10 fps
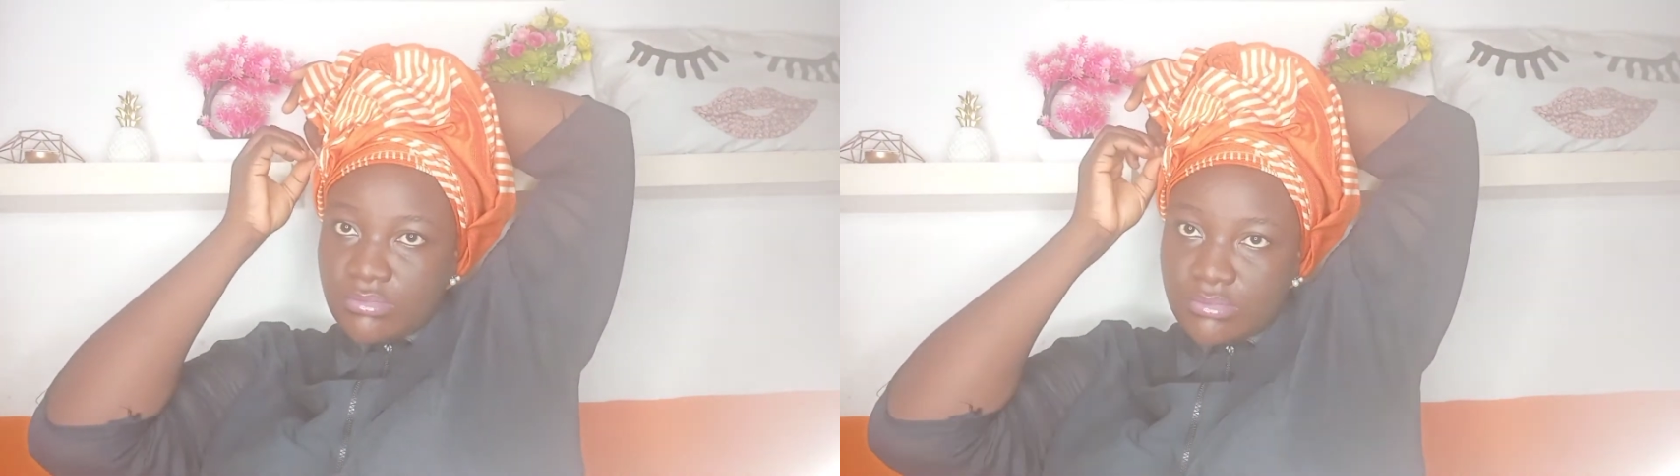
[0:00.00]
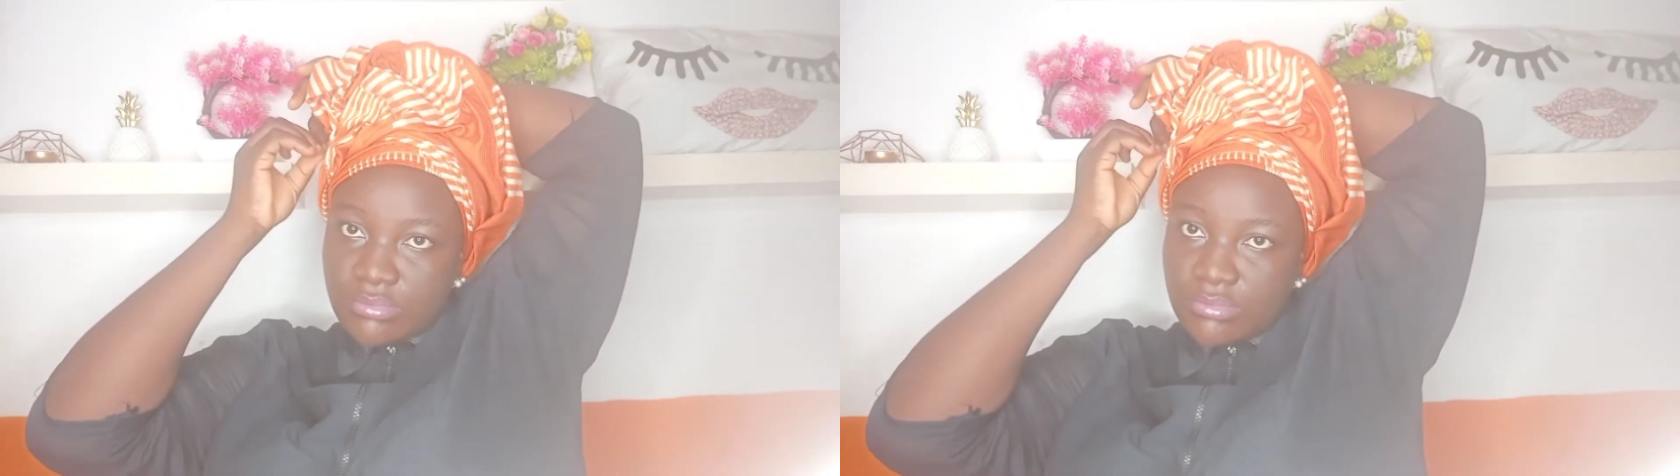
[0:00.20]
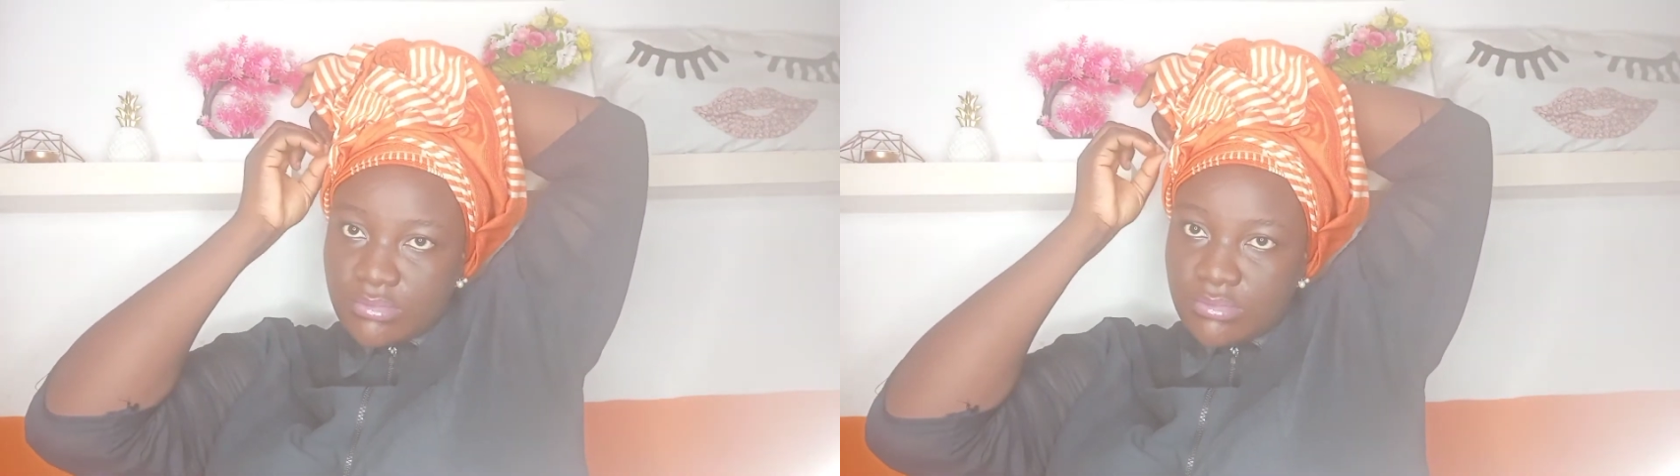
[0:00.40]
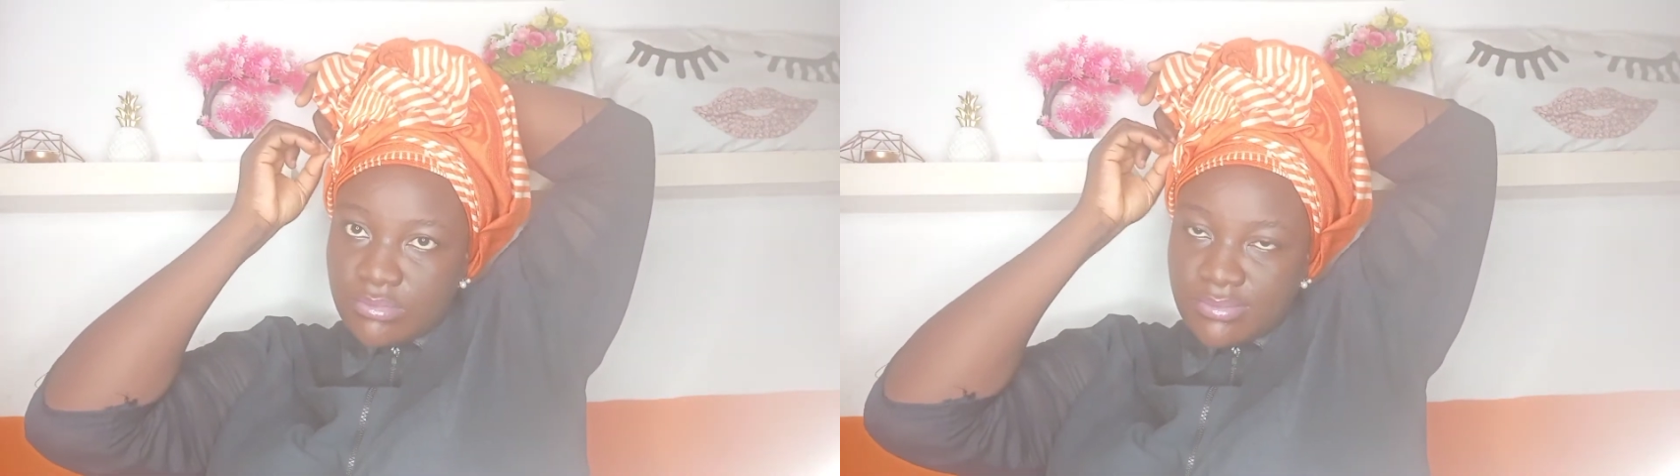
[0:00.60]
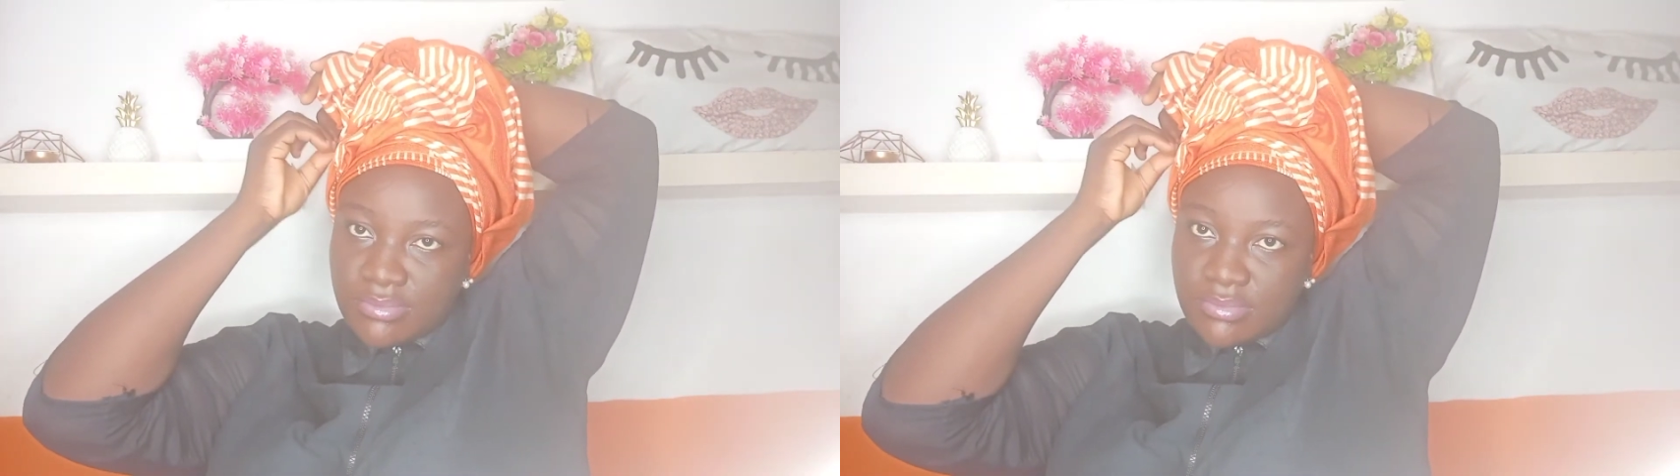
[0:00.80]
Please
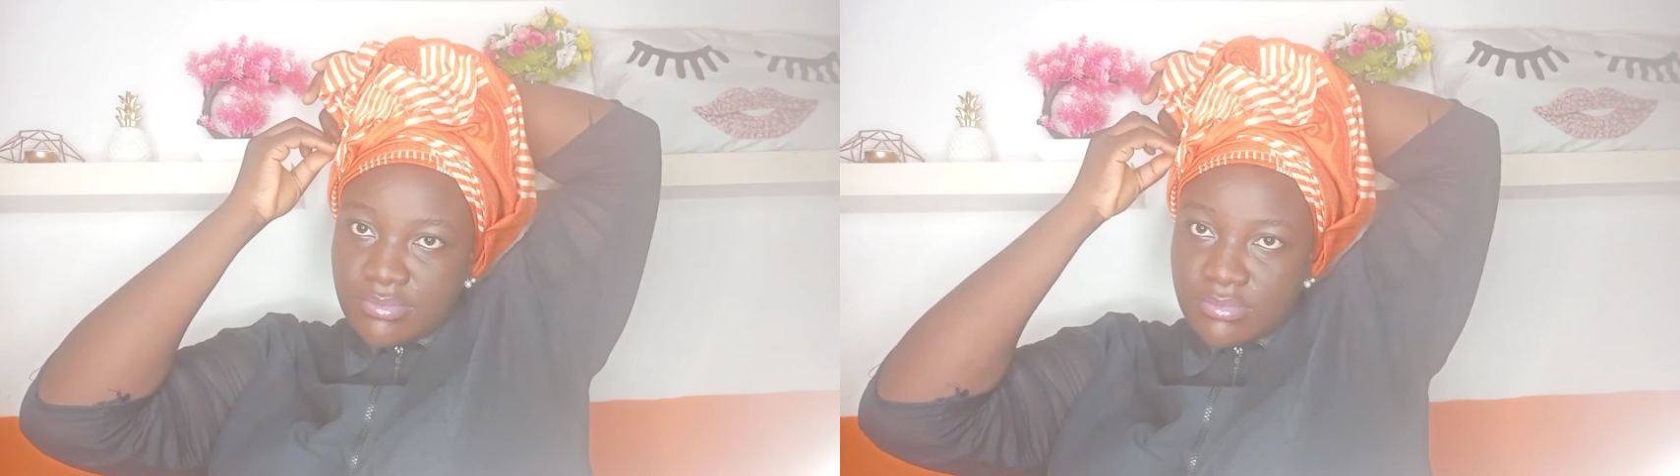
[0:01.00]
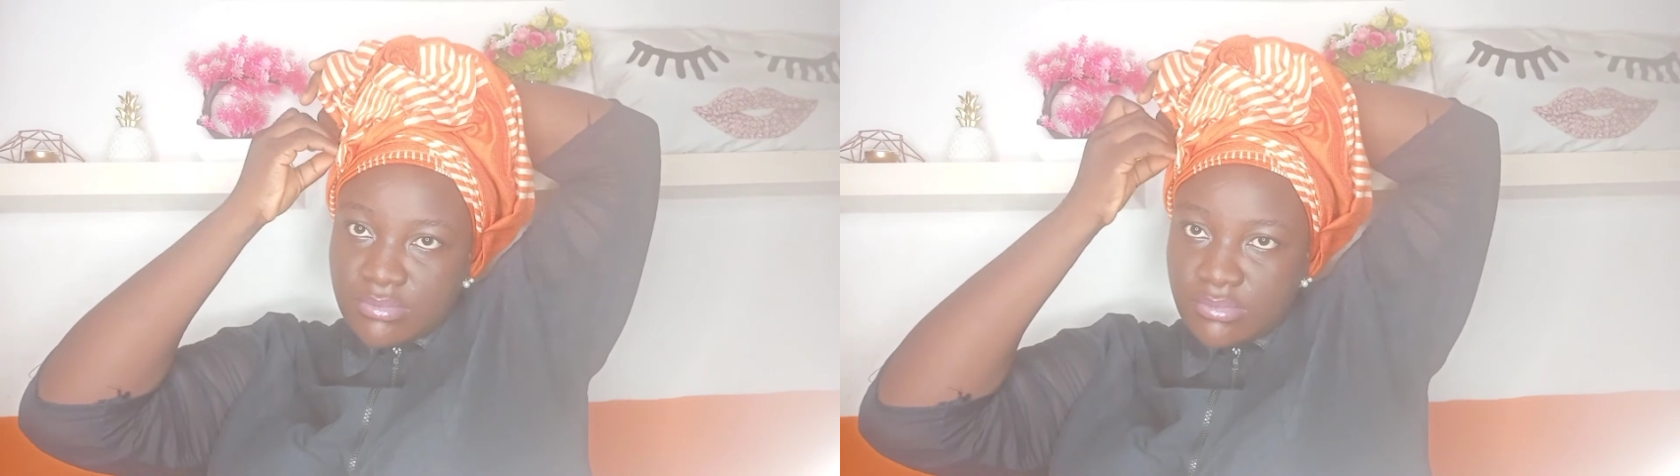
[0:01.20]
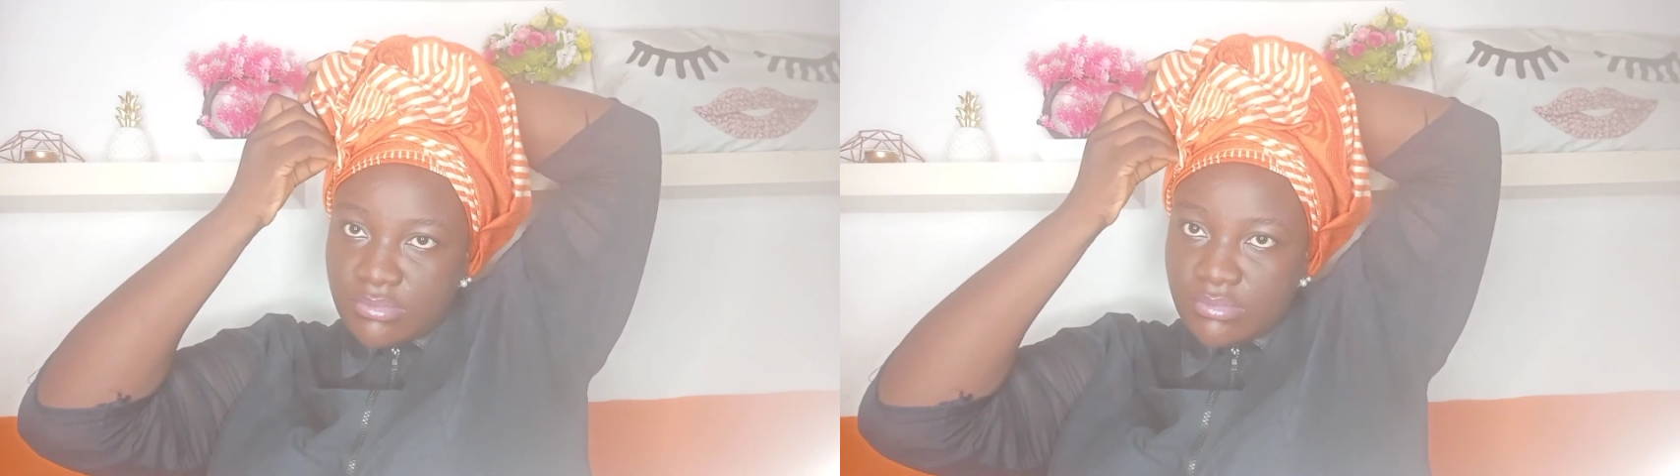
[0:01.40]
follow